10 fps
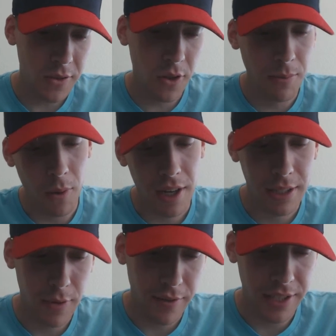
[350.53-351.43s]
school,
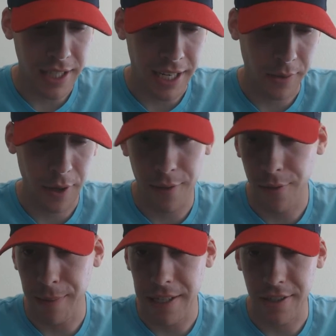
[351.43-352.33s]
Milwaukee Riverside, career
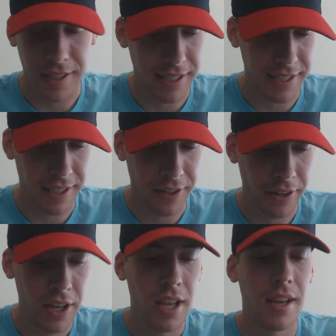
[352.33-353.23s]
information. This is
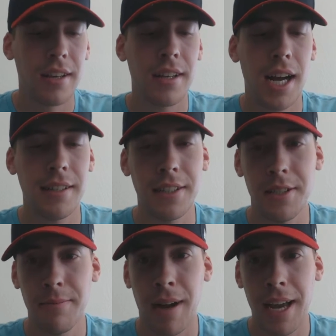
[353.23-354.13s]
under
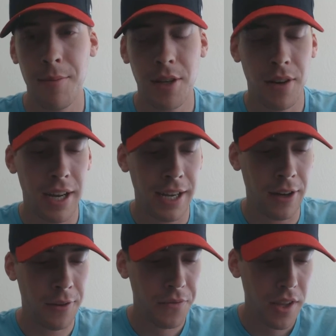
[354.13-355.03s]
college, Miami,
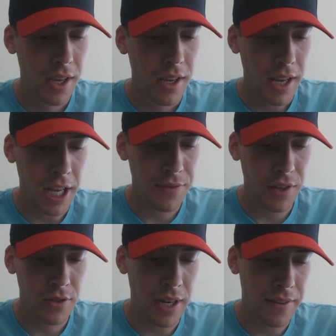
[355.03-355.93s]
Ohio,
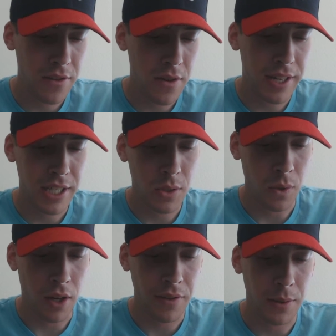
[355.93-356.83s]
NFL draft
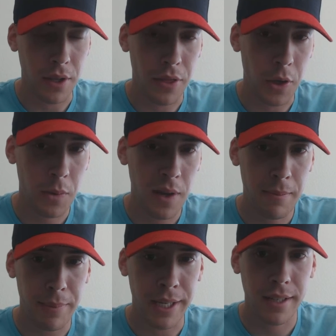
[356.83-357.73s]
2012. He was a
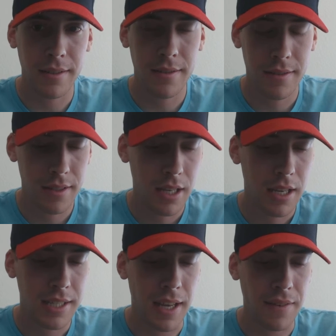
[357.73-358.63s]
3rd-round pick,
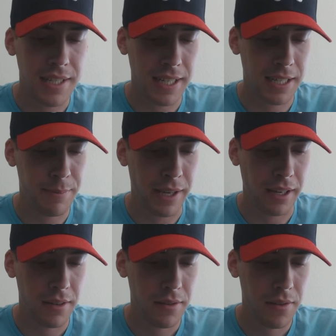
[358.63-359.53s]
76th
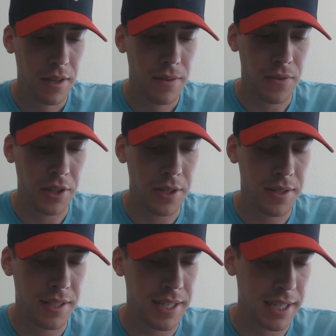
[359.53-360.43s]
pick for the
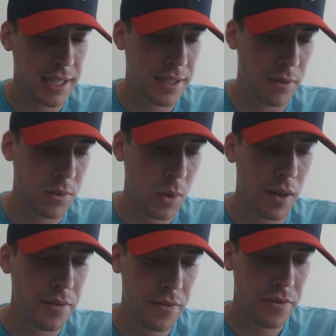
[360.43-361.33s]
Houston Texans from
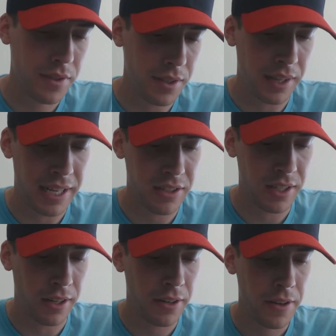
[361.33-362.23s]
12 to last
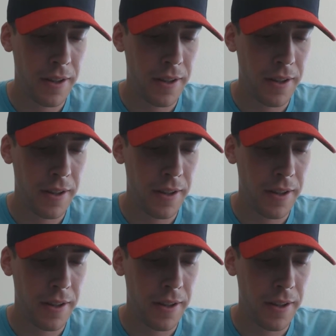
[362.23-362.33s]
year.